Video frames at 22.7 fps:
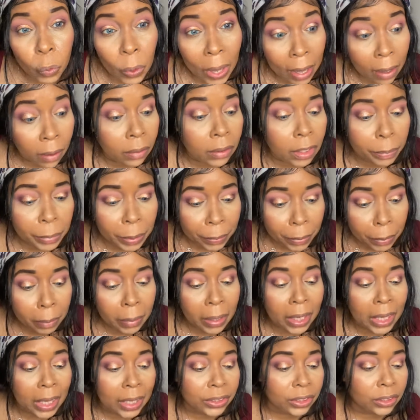Wow. Let me put
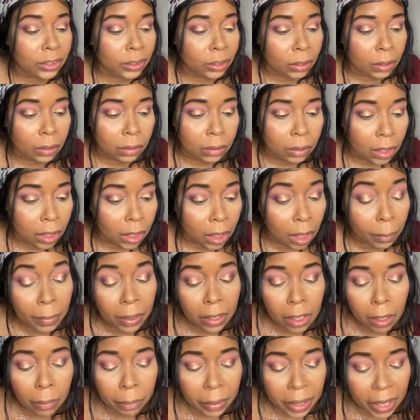my lashes on and I'm
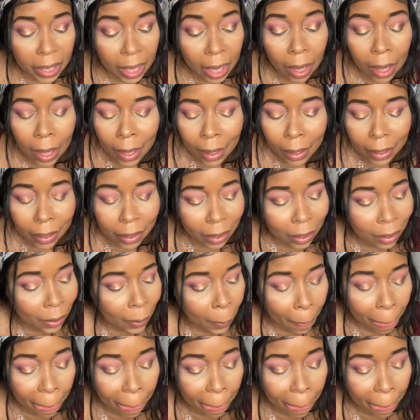gonna come back. I